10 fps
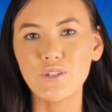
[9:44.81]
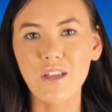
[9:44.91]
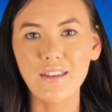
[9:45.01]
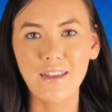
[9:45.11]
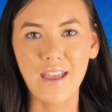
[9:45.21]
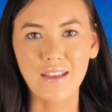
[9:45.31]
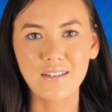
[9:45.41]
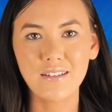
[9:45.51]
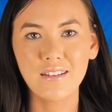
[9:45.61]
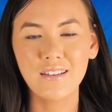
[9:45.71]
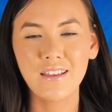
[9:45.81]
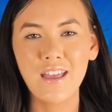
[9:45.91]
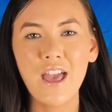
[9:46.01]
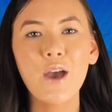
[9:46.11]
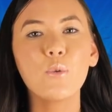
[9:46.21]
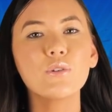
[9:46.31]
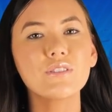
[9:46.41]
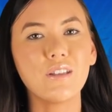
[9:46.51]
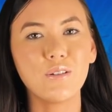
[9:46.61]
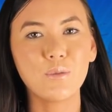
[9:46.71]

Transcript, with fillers: dot net. We'll see you